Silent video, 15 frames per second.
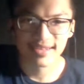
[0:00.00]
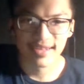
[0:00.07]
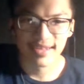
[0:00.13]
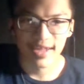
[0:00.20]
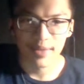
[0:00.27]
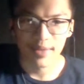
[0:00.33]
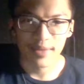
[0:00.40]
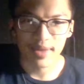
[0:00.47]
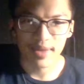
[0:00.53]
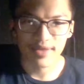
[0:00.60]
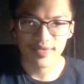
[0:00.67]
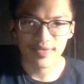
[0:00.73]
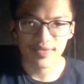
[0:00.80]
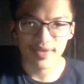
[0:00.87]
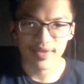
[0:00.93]
Melon Float.
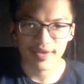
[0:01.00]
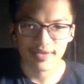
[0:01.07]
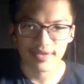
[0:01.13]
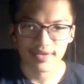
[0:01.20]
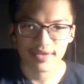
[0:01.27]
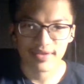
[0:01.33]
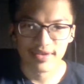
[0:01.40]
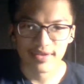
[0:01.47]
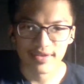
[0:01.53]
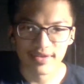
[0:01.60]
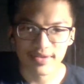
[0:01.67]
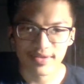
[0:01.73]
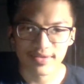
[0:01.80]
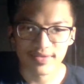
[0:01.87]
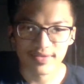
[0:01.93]
not
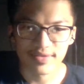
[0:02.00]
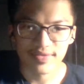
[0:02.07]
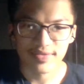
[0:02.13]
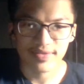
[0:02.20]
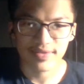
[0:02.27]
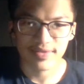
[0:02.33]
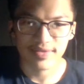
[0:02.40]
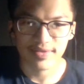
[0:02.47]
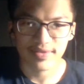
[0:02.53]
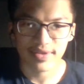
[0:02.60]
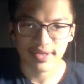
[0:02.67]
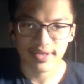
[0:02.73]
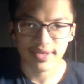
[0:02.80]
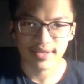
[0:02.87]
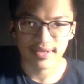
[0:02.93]
the first swim against
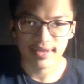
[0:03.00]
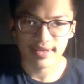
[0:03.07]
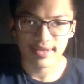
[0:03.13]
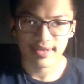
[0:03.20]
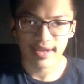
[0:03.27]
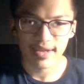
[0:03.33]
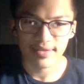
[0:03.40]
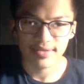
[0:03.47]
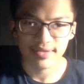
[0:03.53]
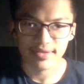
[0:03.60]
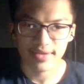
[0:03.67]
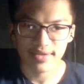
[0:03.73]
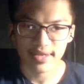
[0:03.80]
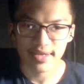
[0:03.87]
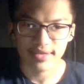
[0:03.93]
attack plus is
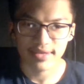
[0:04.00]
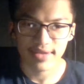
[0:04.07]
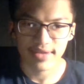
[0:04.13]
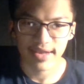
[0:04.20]
okay.